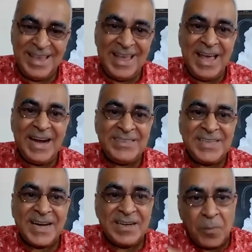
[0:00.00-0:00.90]
And
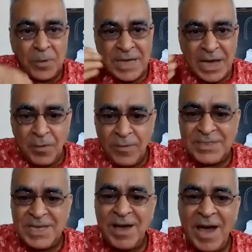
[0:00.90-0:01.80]
of course, I always
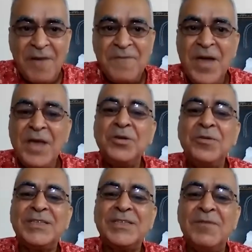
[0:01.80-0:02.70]
say, have faith in
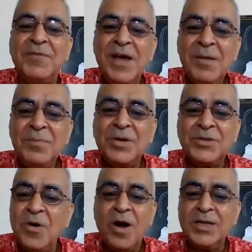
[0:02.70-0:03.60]
yourself, because
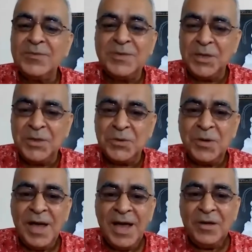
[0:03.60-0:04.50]
God is within
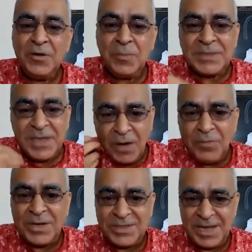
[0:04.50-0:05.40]
you. You must love
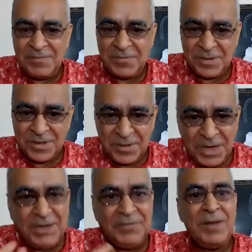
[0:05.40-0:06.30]
yourself,
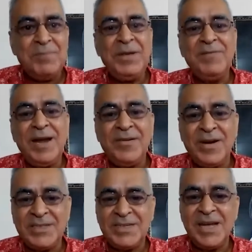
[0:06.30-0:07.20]
eat well, be
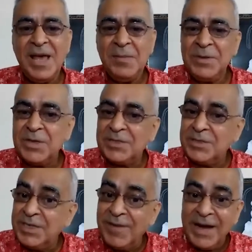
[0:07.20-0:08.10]
well-dressed, because
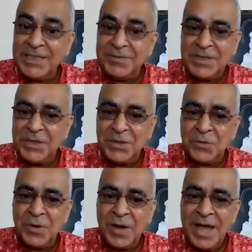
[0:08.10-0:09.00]
God is within
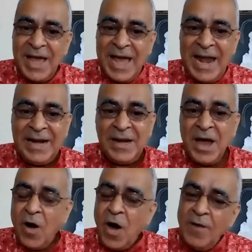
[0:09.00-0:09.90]
you. And
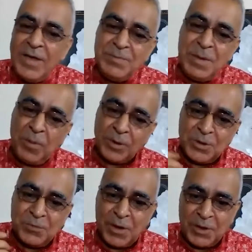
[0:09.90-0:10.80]
always be
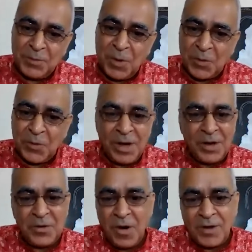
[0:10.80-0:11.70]
positive for tomorrow.
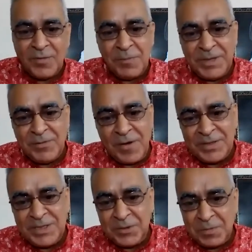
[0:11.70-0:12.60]
God will do
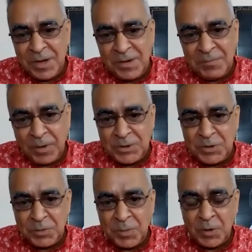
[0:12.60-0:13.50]
everything
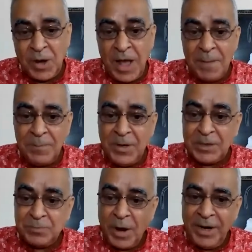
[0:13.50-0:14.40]
positive tomorrow.
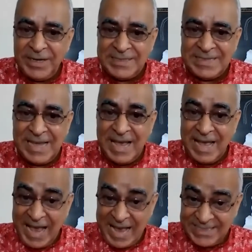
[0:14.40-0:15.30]
Because point is,
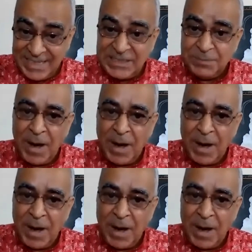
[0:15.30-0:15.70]
essence